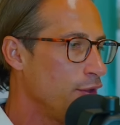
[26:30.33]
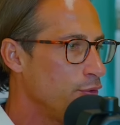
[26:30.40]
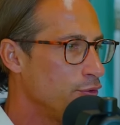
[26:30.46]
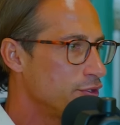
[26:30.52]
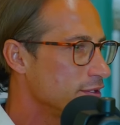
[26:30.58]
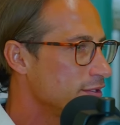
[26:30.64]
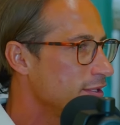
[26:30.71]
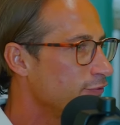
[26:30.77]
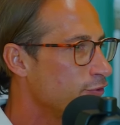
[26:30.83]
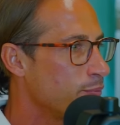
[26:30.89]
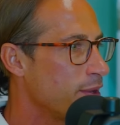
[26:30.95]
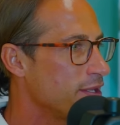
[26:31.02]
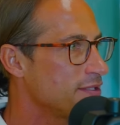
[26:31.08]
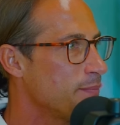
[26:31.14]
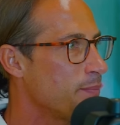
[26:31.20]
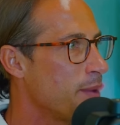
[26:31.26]
You just have to
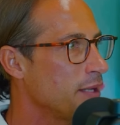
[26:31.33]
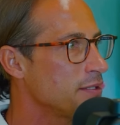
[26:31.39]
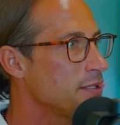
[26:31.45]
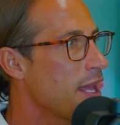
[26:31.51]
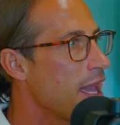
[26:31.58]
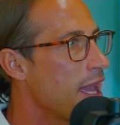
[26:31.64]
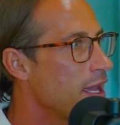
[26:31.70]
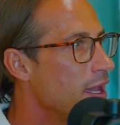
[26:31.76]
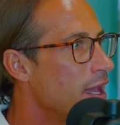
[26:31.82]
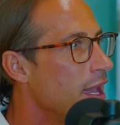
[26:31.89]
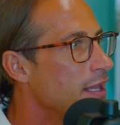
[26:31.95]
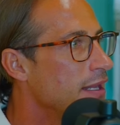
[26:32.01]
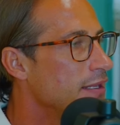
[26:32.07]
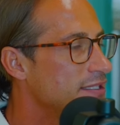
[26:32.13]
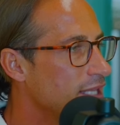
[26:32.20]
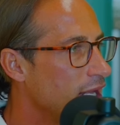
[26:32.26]
press the button. Hey,
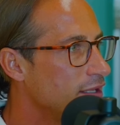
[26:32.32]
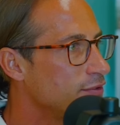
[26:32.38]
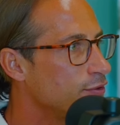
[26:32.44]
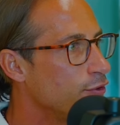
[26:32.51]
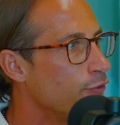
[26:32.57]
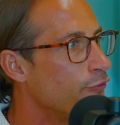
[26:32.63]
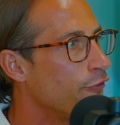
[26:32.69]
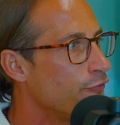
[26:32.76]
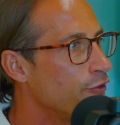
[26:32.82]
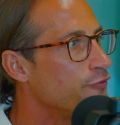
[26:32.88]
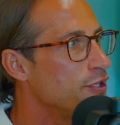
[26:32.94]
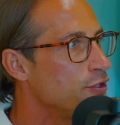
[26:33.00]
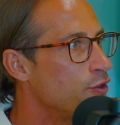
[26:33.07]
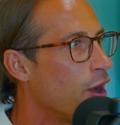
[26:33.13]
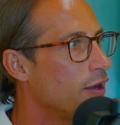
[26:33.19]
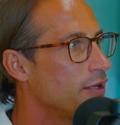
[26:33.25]
and I sell it to you for
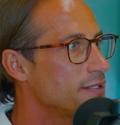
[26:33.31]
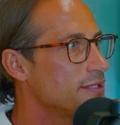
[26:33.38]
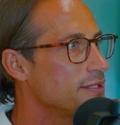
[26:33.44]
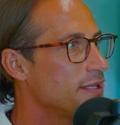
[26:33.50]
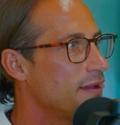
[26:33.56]
$50.